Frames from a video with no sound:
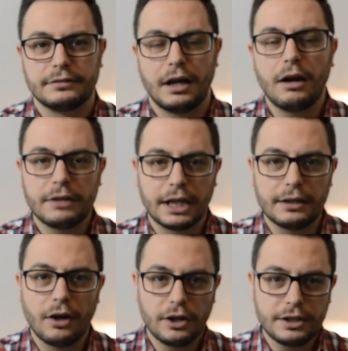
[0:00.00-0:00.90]
Okay,
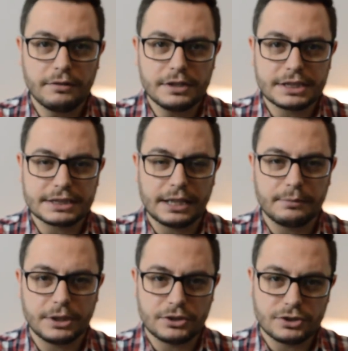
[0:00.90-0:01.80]
I don't
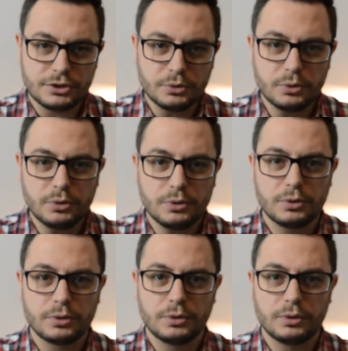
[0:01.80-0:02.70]
understand because your
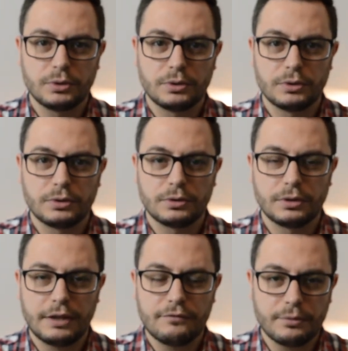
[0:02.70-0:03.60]

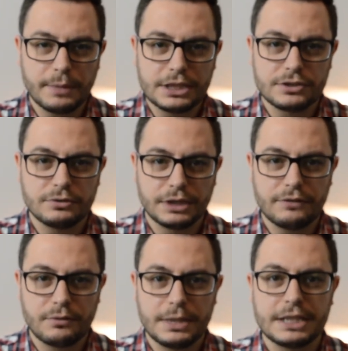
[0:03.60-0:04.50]
information you're
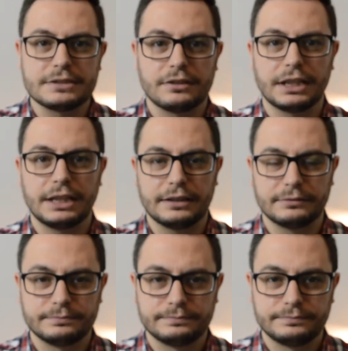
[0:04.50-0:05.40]
giving me is not clear.
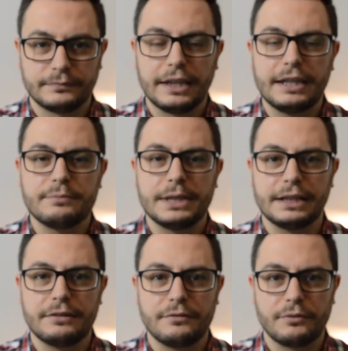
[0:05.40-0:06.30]
Give me
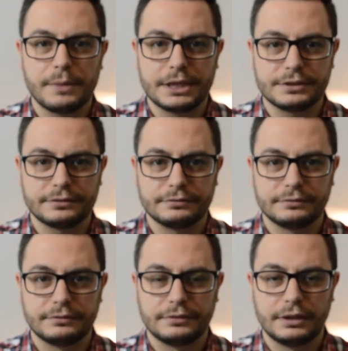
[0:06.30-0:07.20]
clear information.
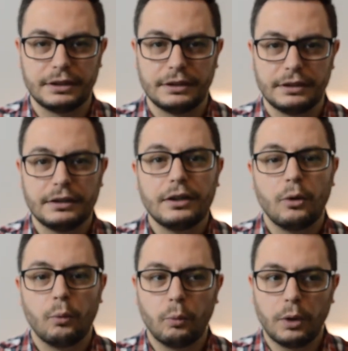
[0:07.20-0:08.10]

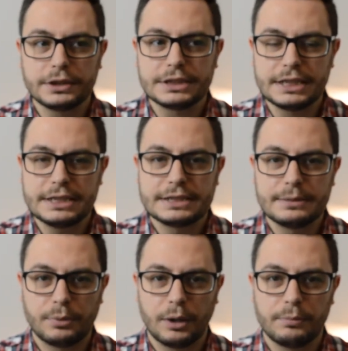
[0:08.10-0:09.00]
What is the
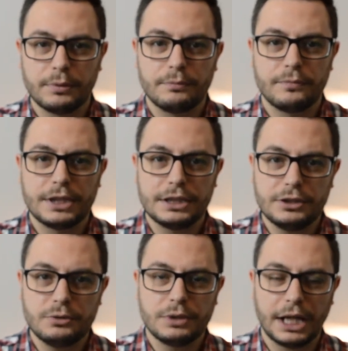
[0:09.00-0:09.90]
problem that
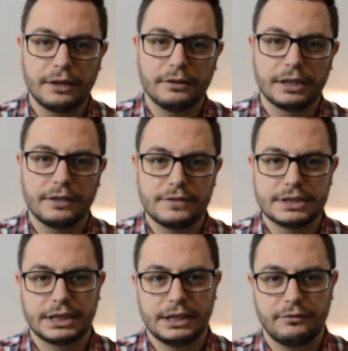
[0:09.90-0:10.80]
you cannot give this
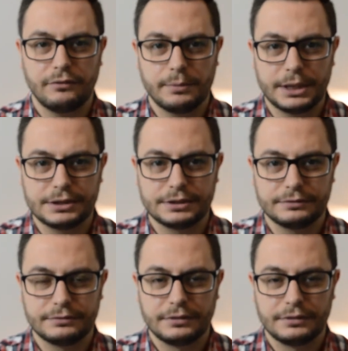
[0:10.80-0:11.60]
clear information?